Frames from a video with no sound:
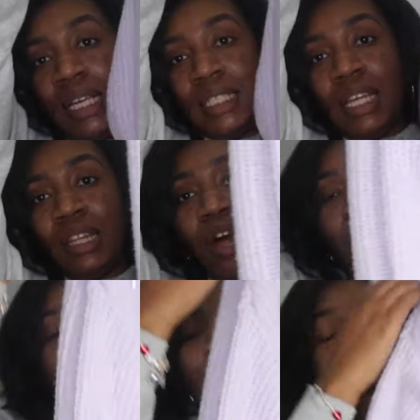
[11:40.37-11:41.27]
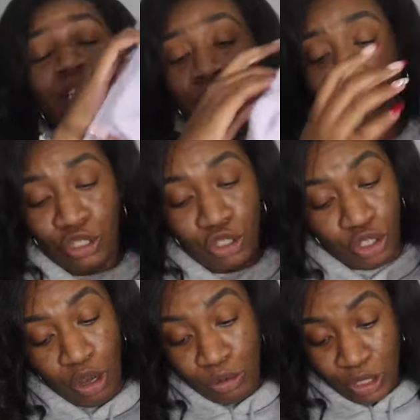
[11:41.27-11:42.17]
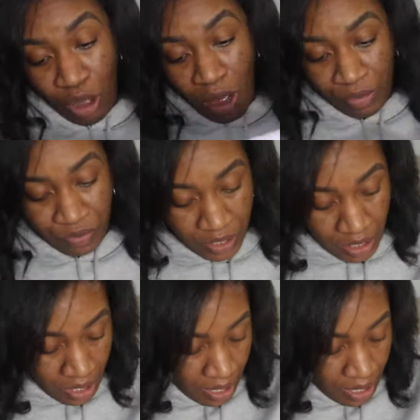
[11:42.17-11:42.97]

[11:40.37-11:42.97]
nice and long, and it's so soft.